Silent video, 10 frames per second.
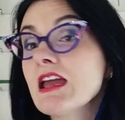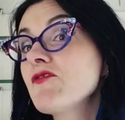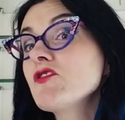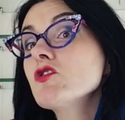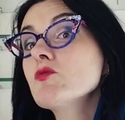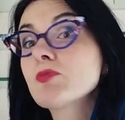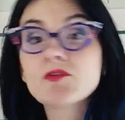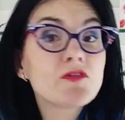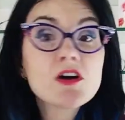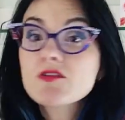If you
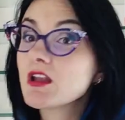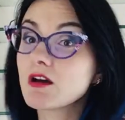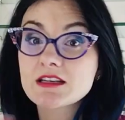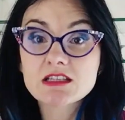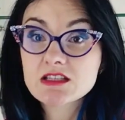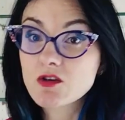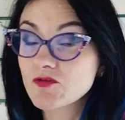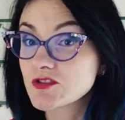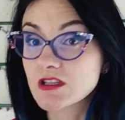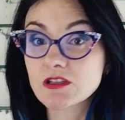prefer the lighter,
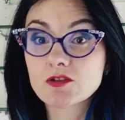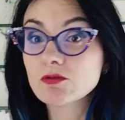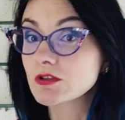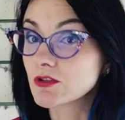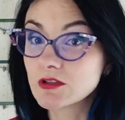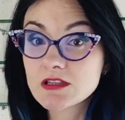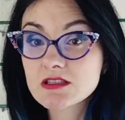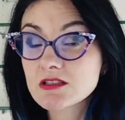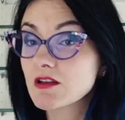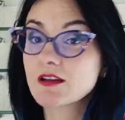softer, cooler
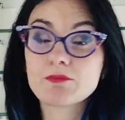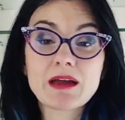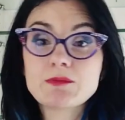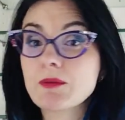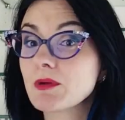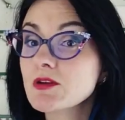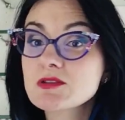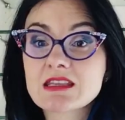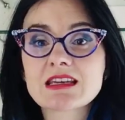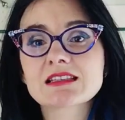colours, like baby
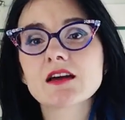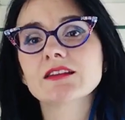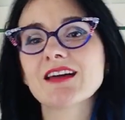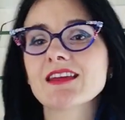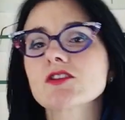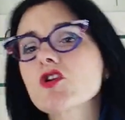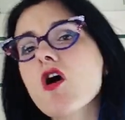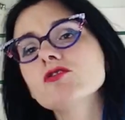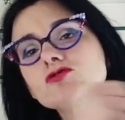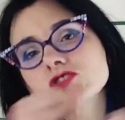blues and things like that, then
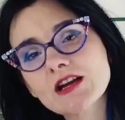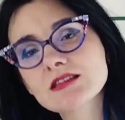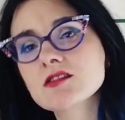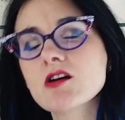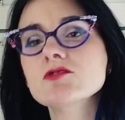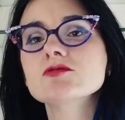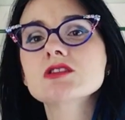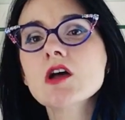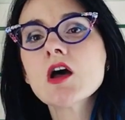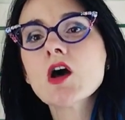contrast
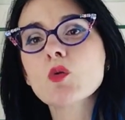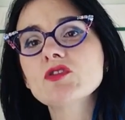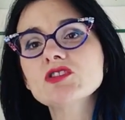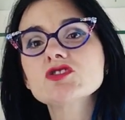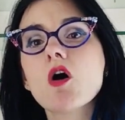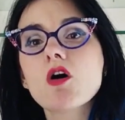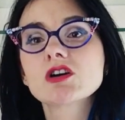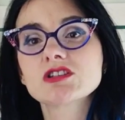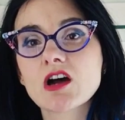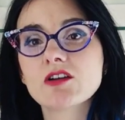those with the
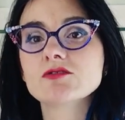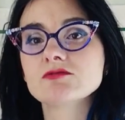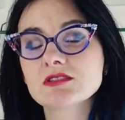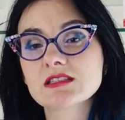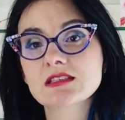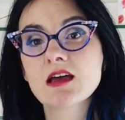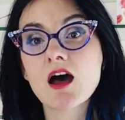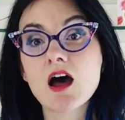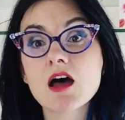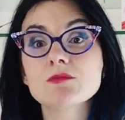darker tones,
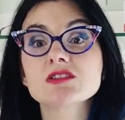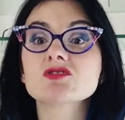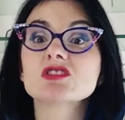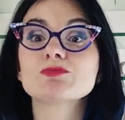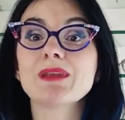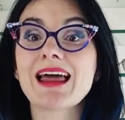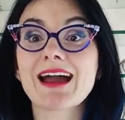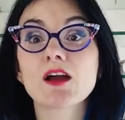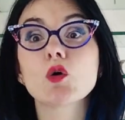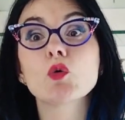such as
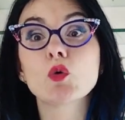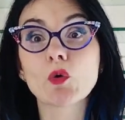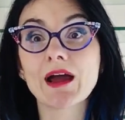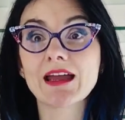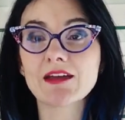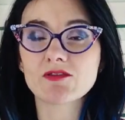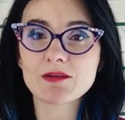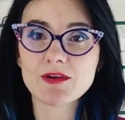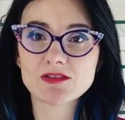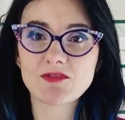black or grey, for
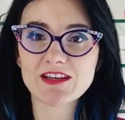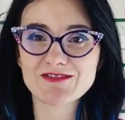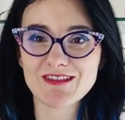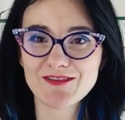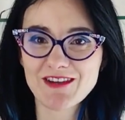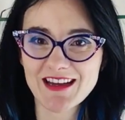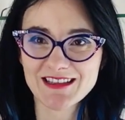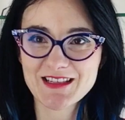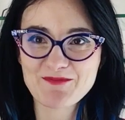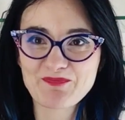the most flattering
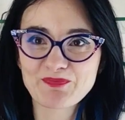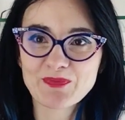effect.